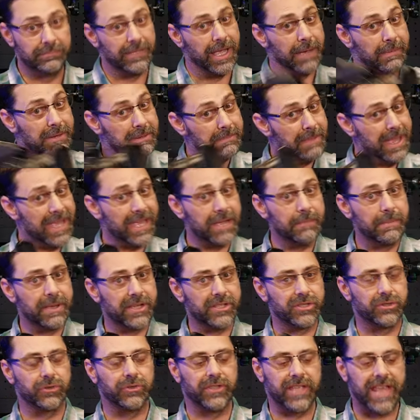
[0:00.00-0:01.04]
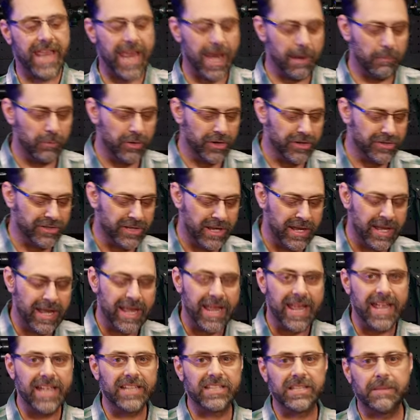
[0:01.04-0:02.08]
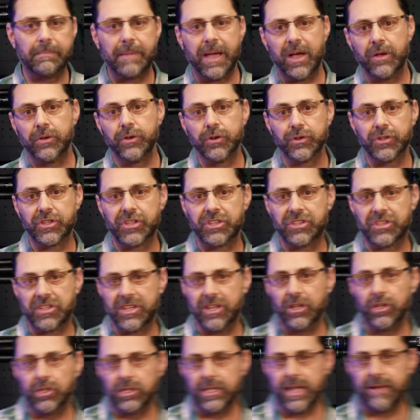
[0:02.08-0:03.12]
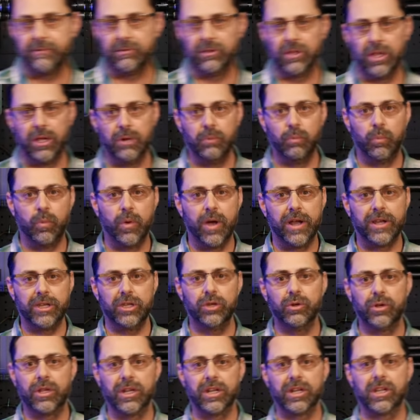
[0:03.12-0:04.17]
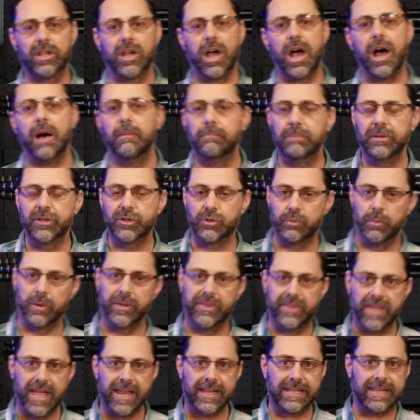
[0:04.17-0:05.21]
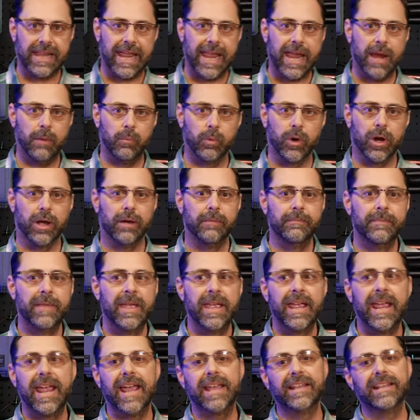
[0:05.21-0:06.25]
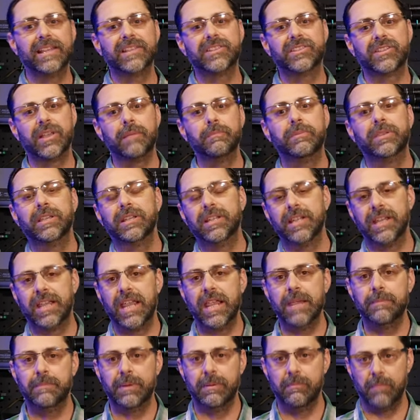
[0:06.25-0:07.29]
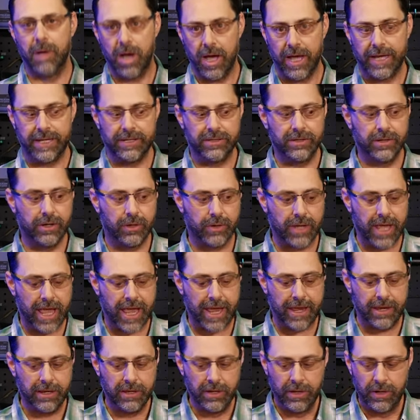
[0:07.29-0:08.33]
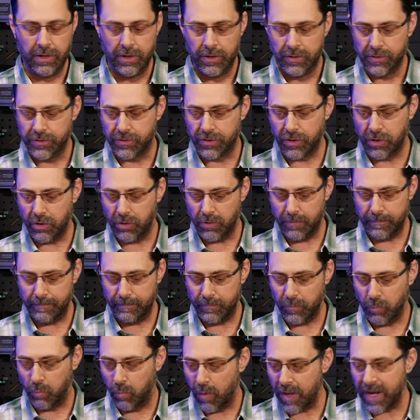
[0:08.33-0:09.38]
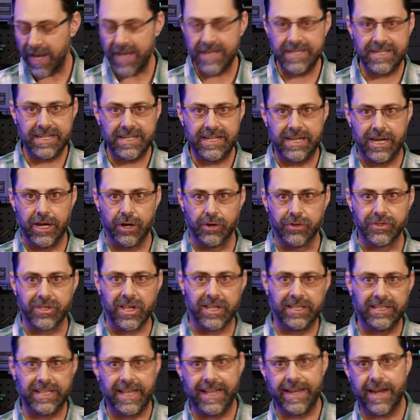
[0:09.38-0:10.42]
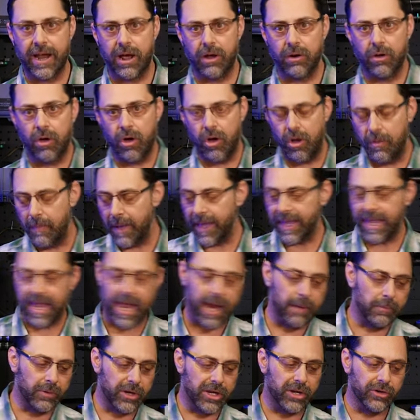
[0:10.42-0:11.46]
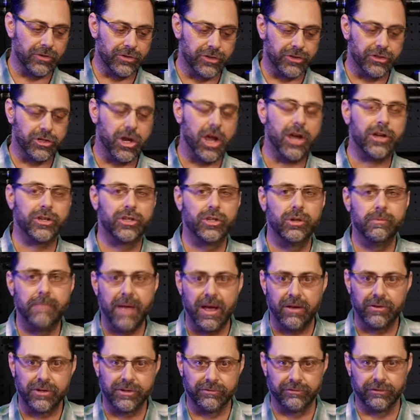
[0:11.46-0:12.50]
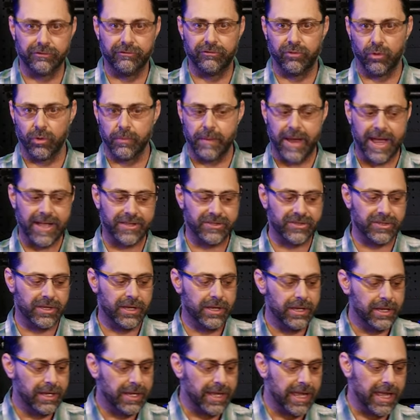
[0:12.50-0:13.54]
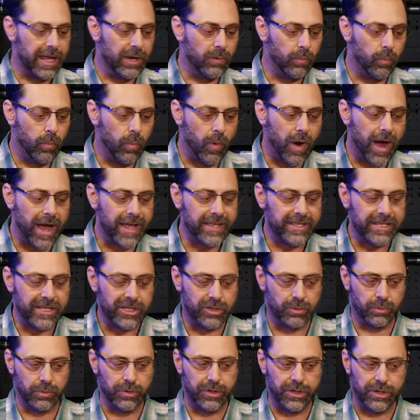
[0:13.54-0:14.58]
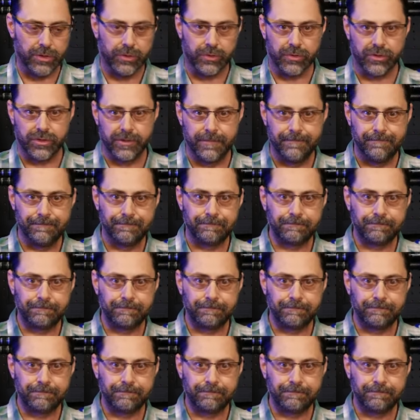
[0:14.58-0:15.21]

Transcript: how many megapixel the camera is. It's about your skill level and what you can accomplish with that camera. And that's something to keep in mind, okay? So what I did here is I laid out all my camera gear to talk to you about different formats and why these were used.